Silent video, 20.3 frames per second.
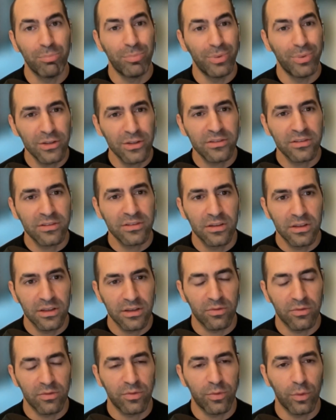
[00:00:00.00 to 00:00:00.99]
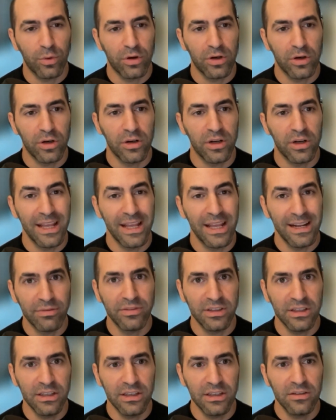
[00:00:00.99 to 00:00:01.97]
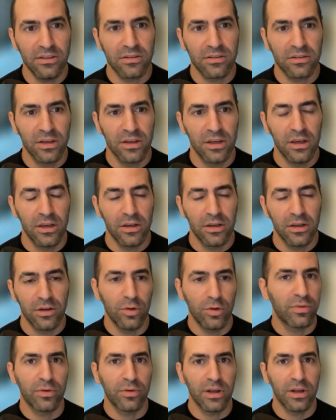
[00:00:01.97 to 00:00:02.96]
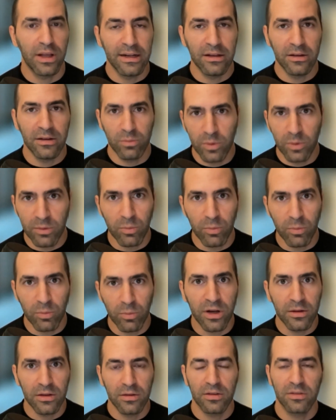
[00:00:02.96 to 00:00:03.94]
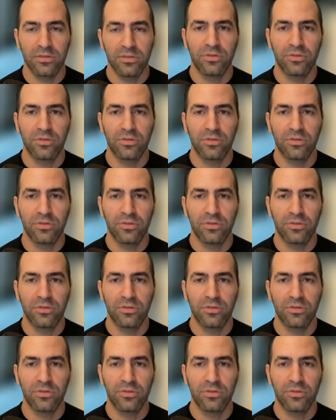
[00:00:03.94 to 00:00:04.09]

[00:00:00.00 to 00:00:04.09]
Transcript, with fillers: built for NFTs, you know, and what I,